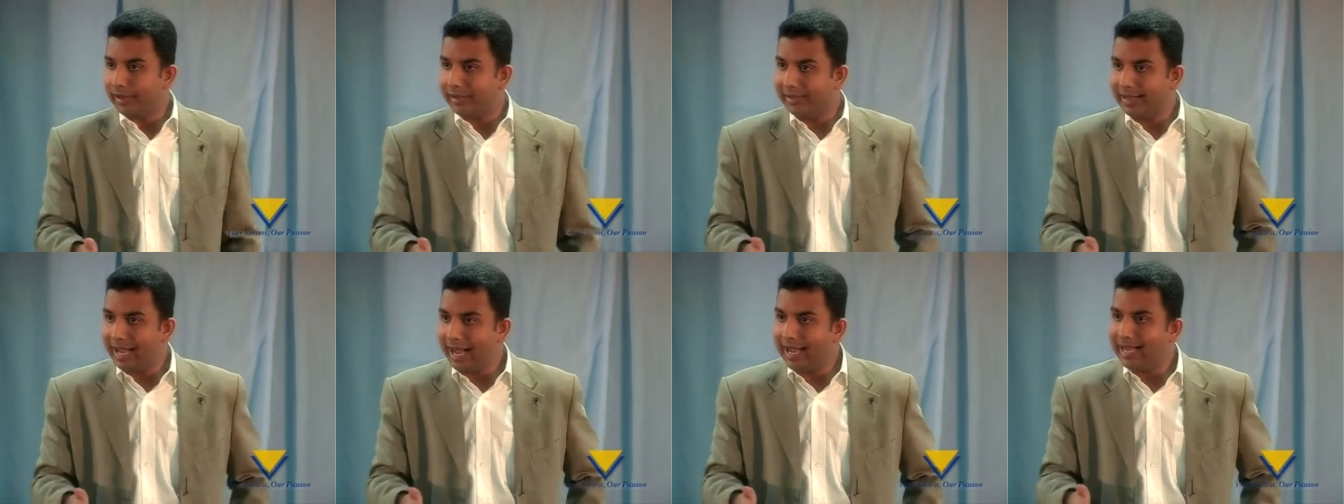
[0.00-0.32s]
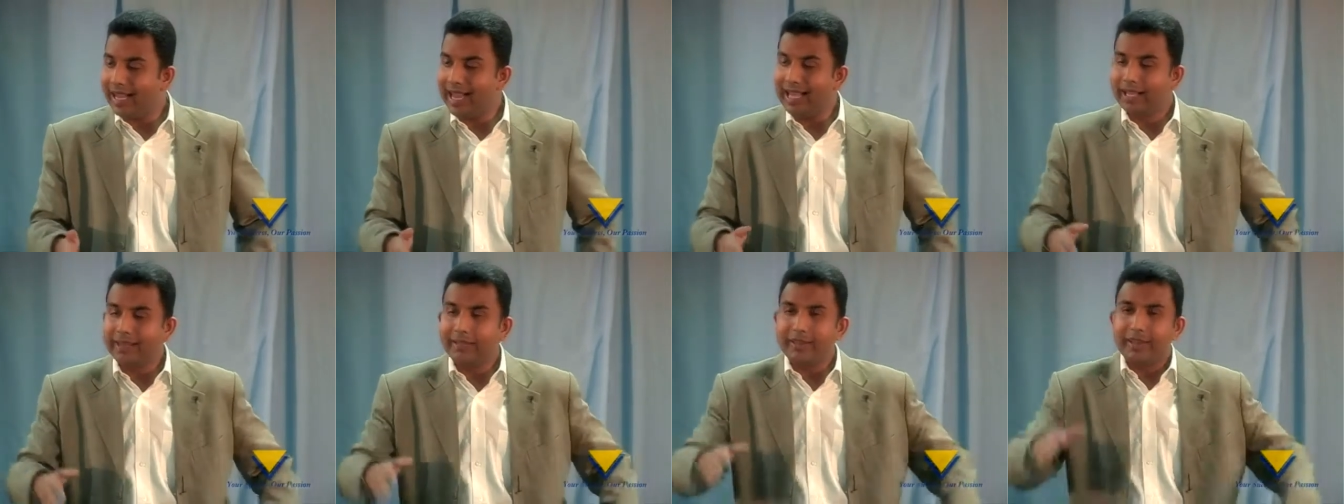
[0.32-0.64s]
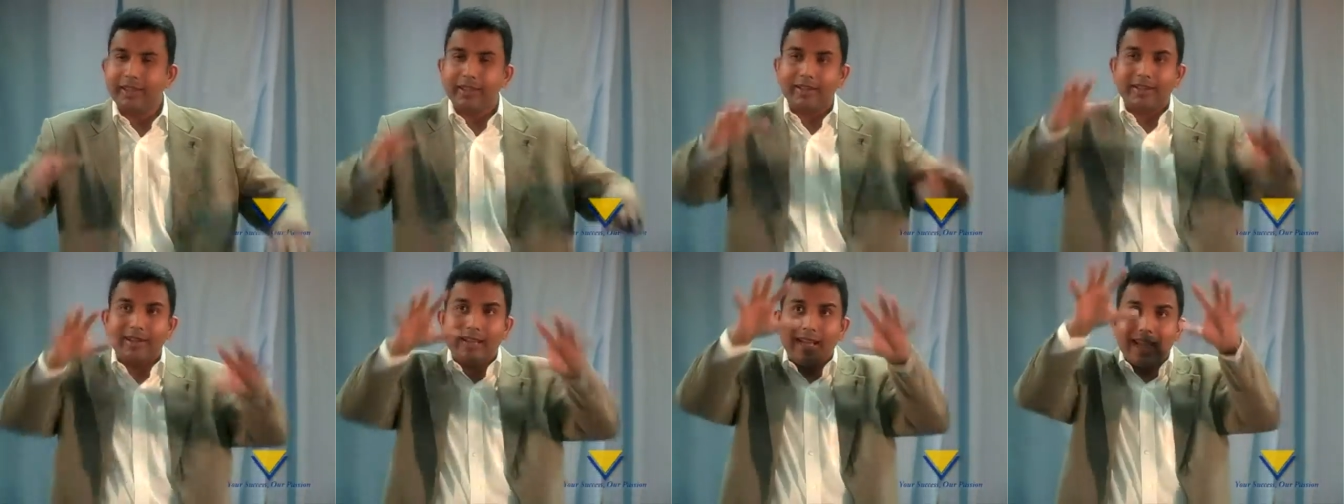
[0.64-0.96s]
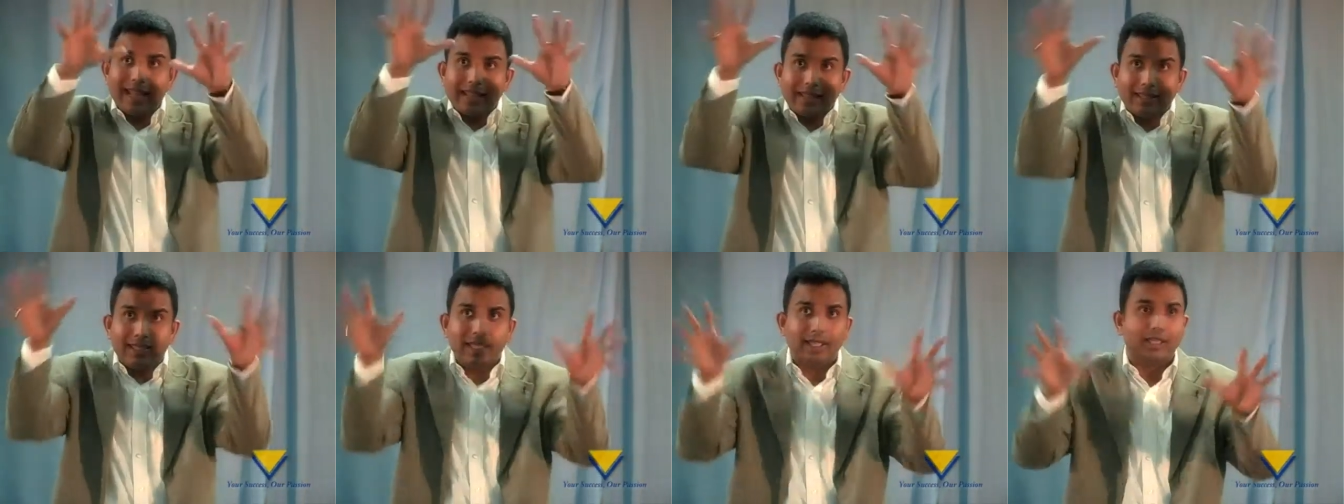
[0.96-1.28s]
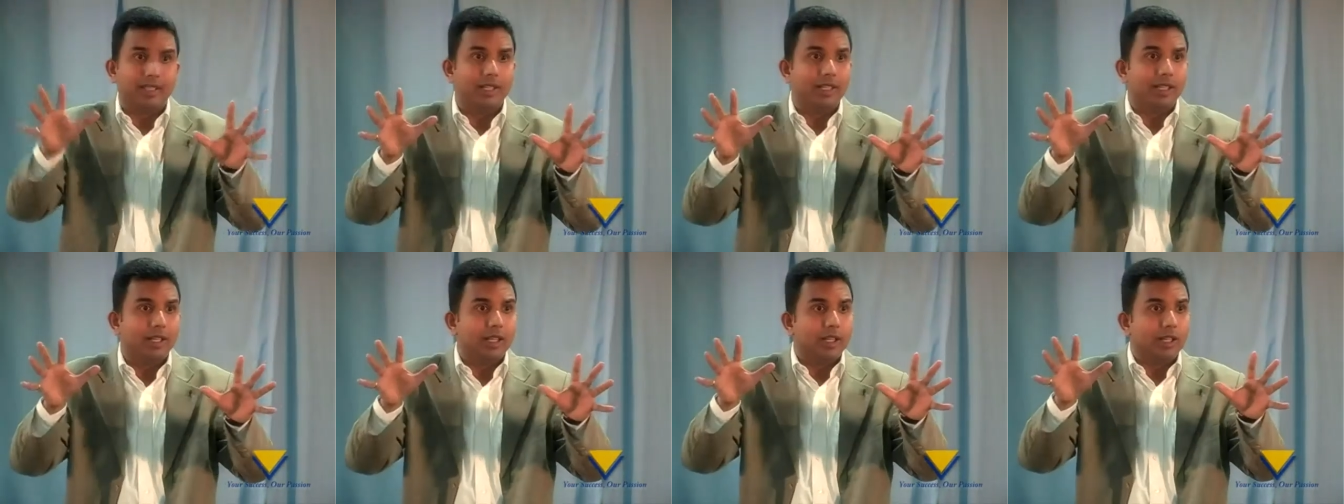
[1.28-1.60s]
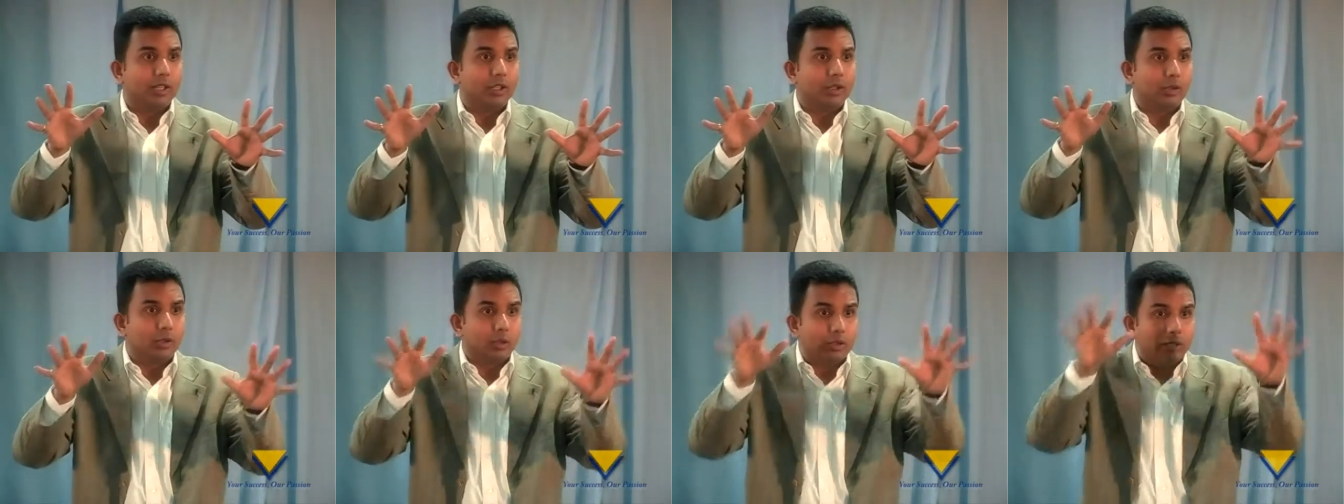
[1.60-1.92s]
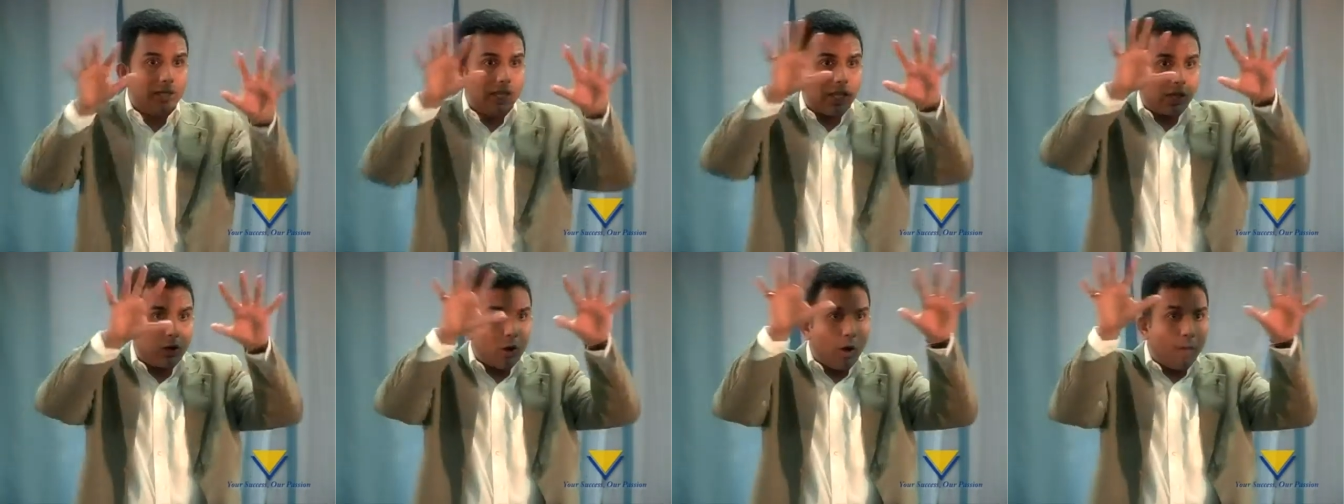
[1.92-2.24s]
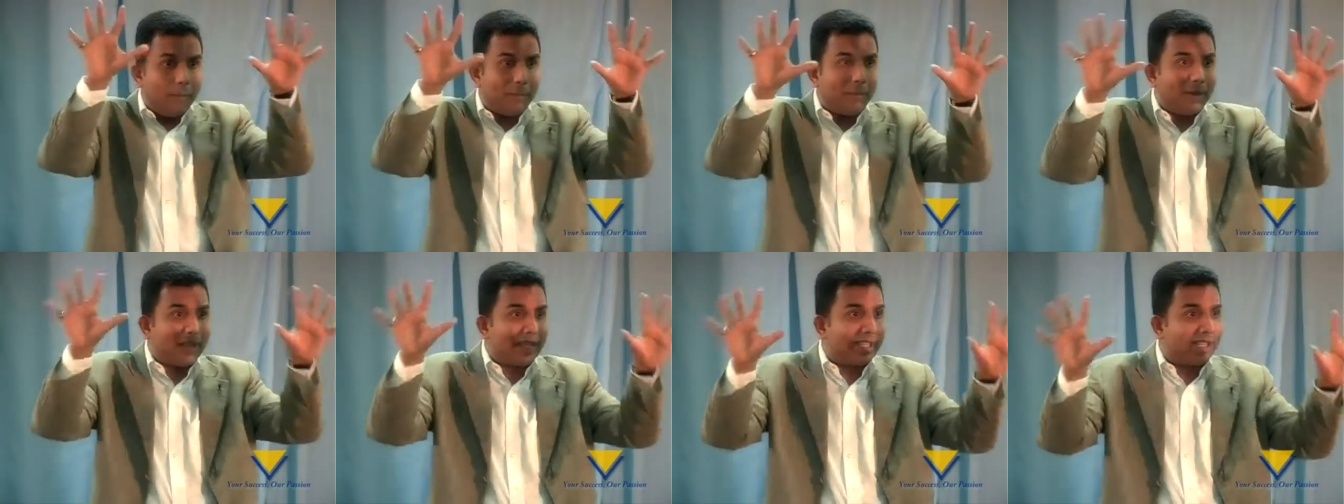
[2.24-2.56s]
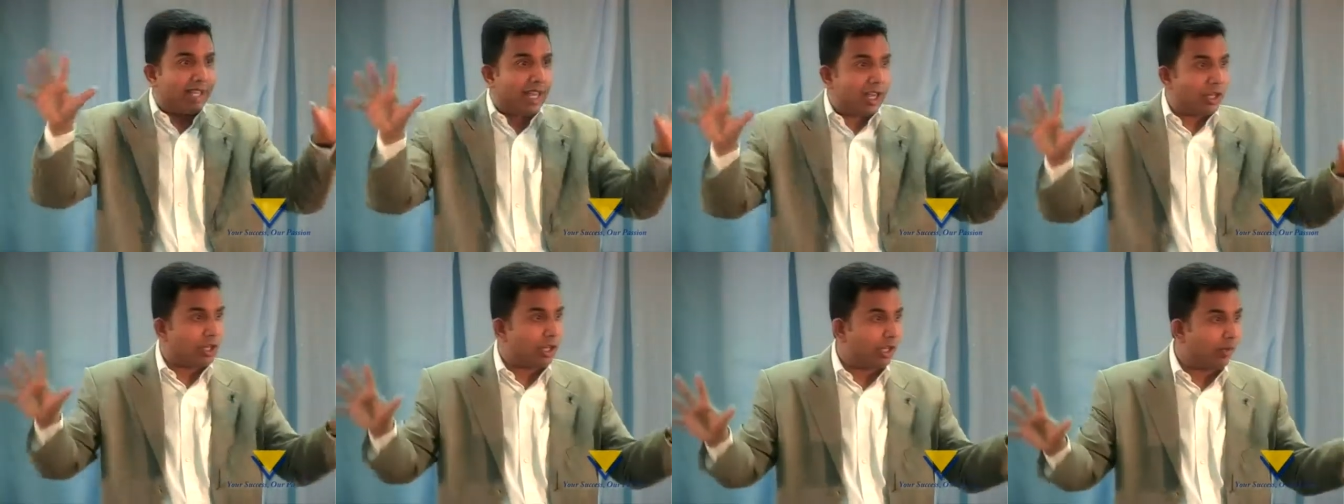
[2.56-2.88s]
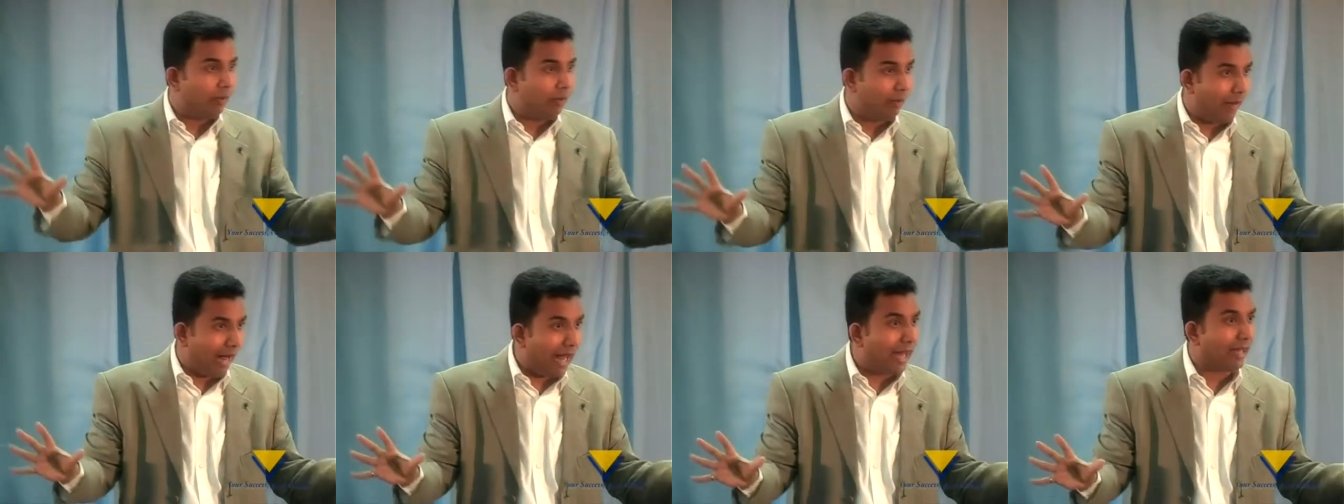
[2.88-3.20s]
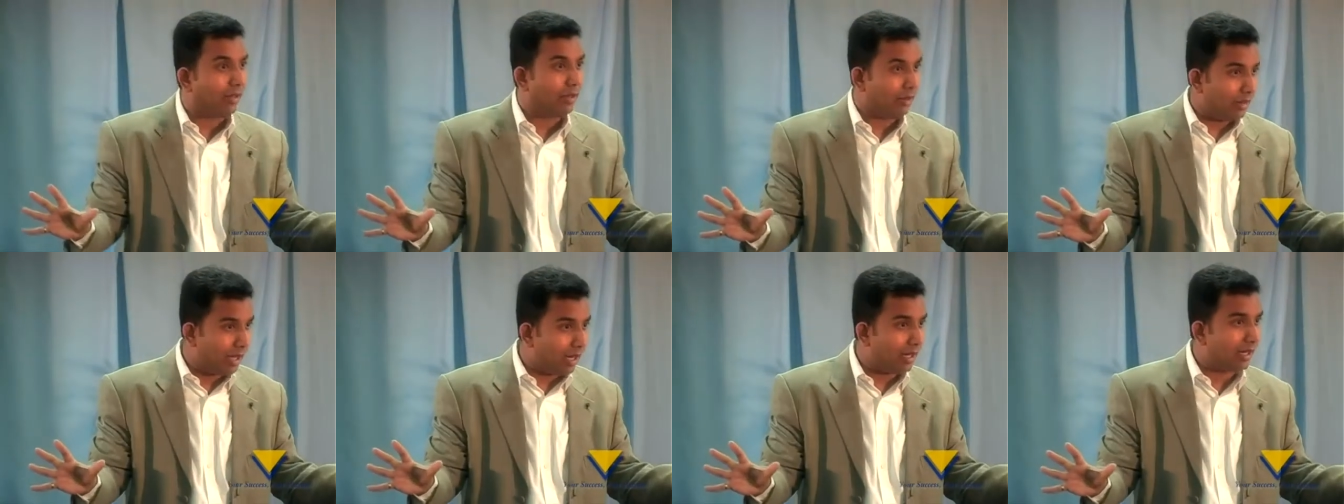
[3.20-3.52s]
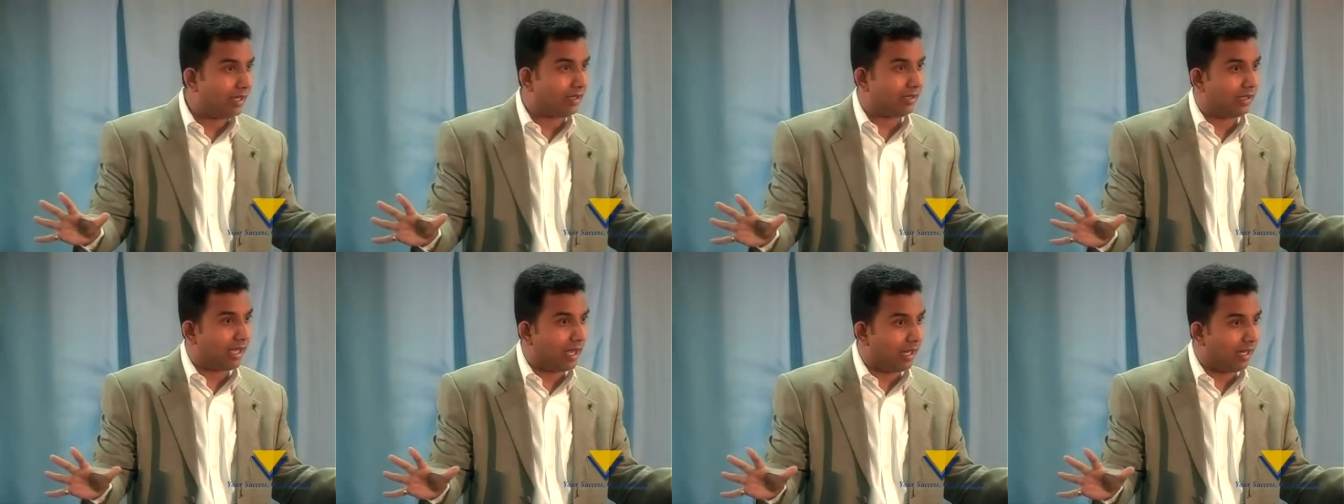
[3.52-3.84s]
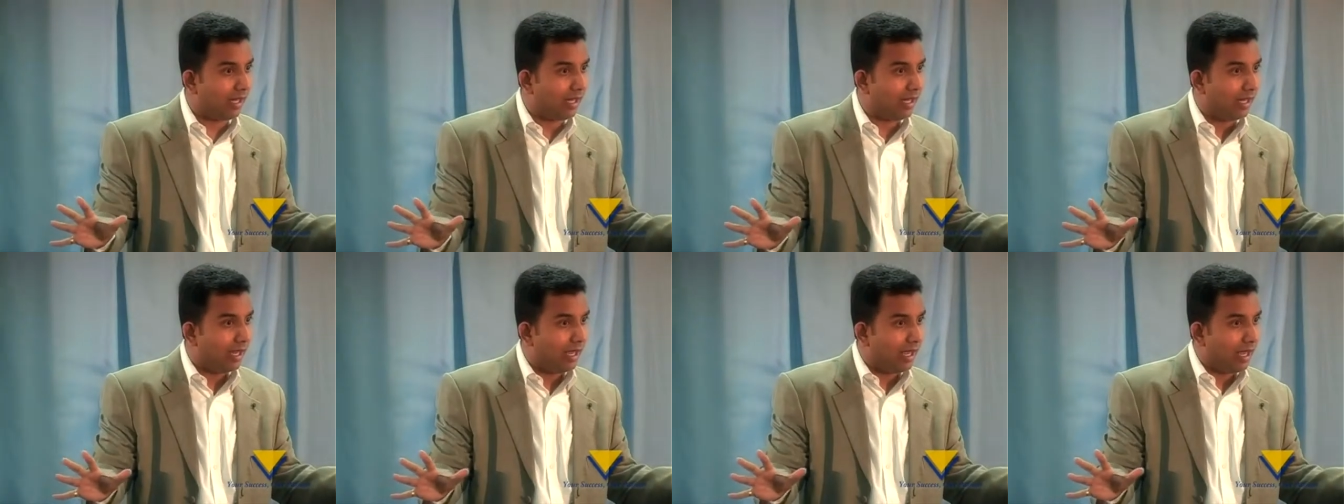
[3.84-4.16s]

Directly related to the compensation plan. Do you understand?